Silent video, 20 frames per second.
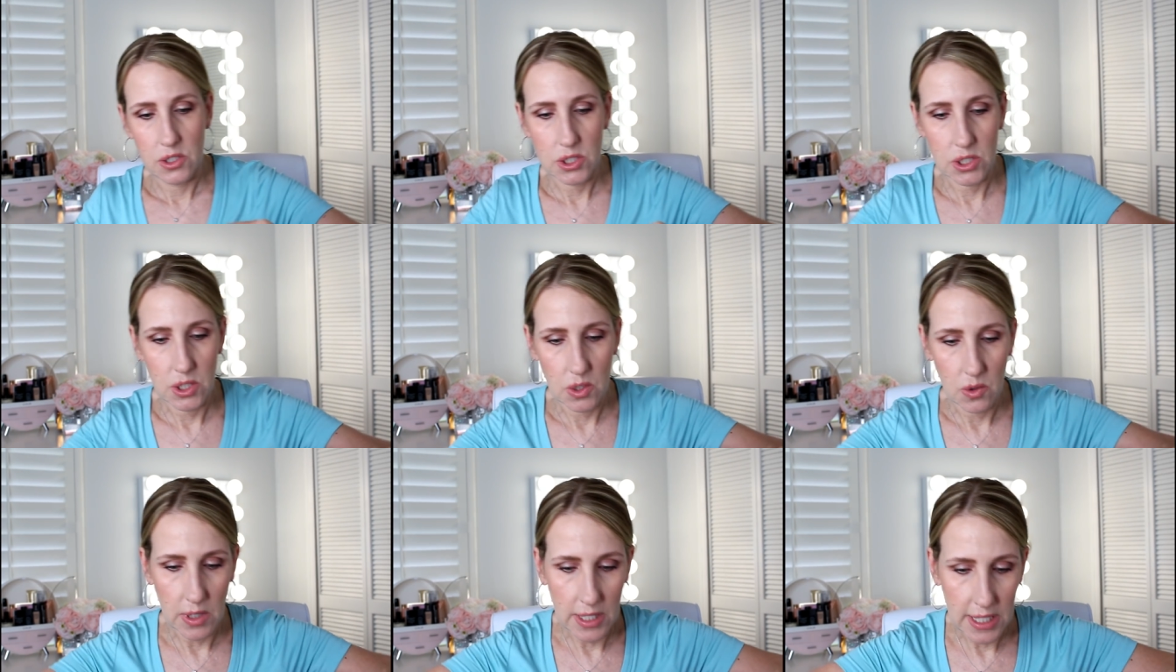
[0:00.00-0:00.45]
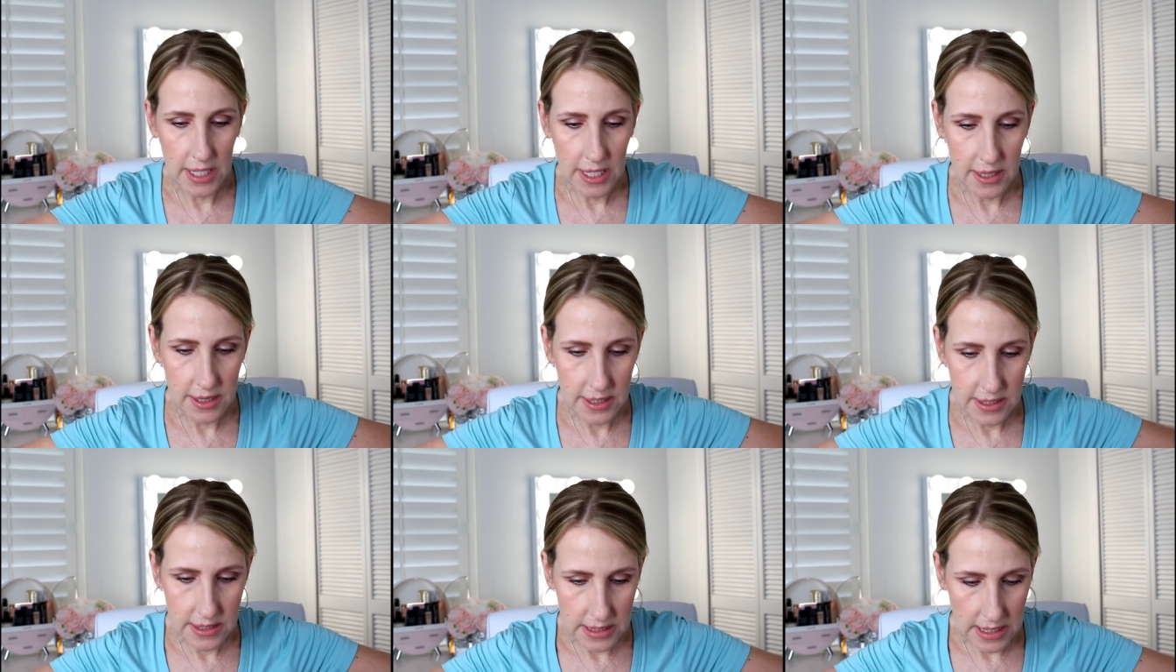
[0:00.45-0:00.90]
So I
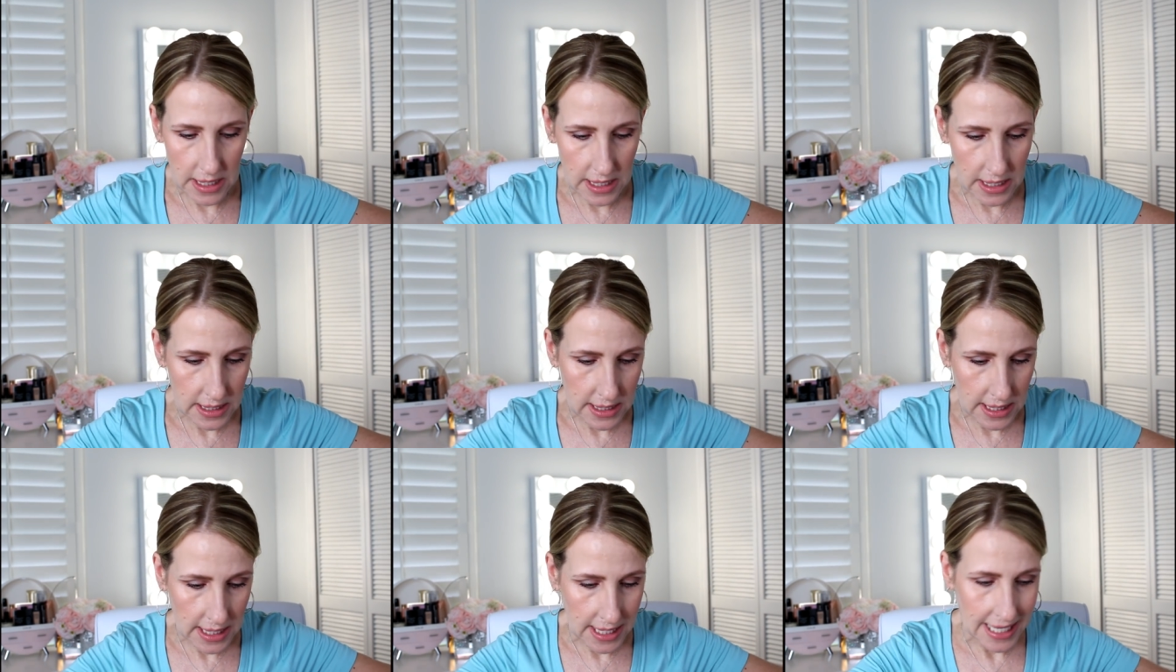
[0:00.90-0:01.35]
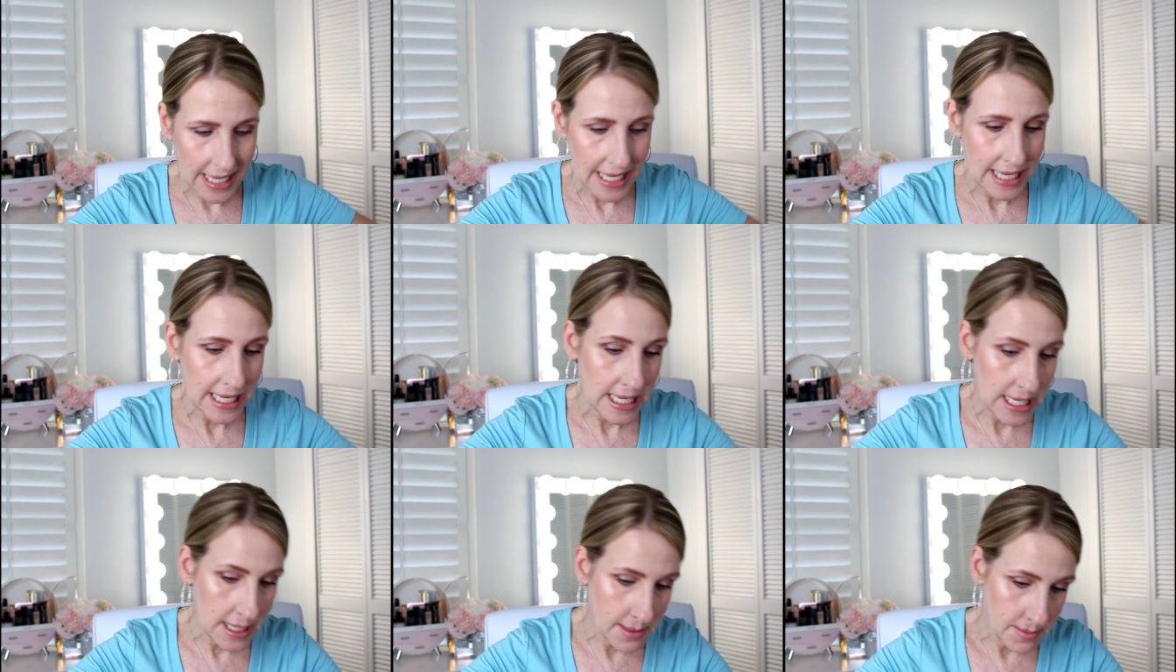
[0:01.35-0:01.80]
got this on
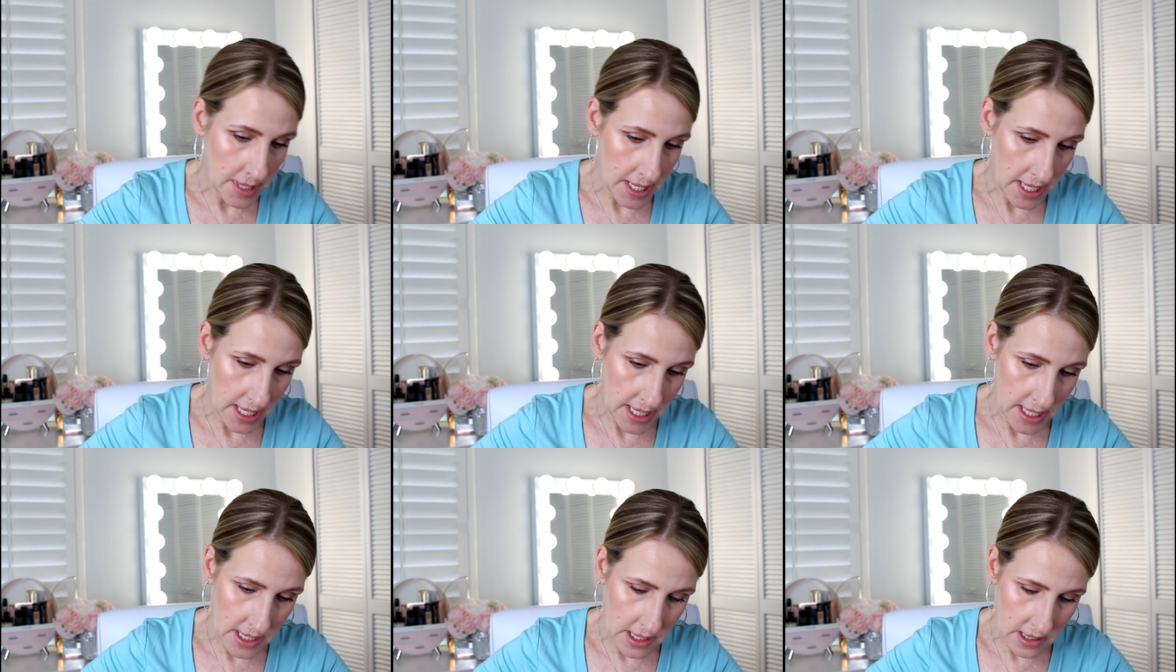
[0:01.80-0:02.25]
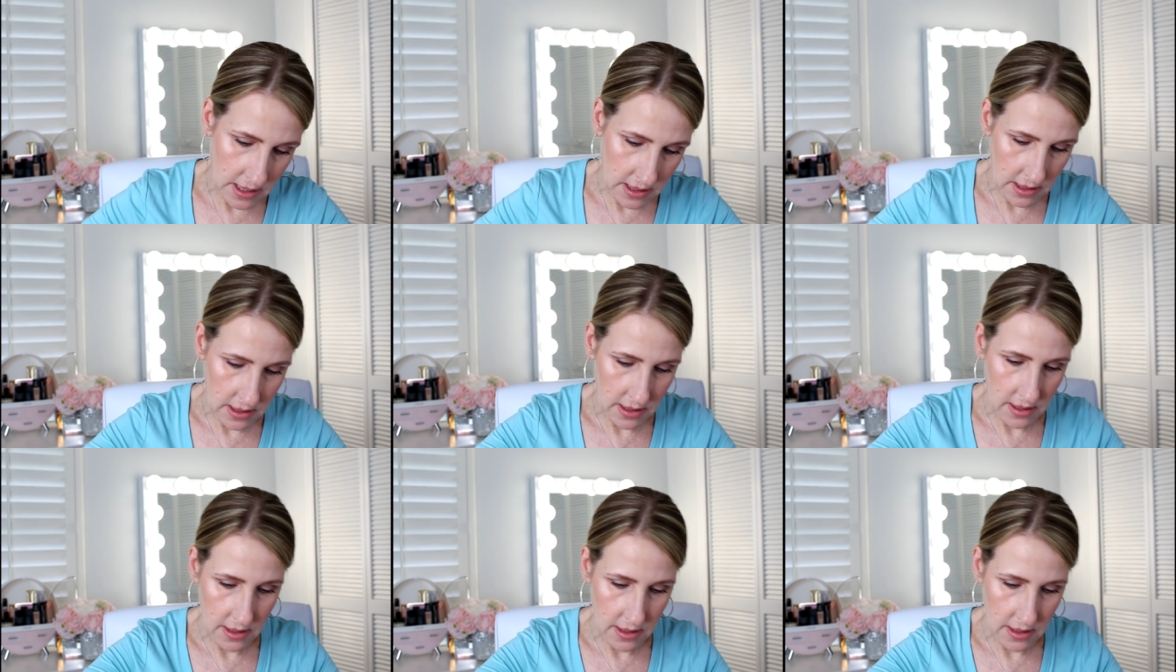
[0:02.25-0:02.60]
eBay.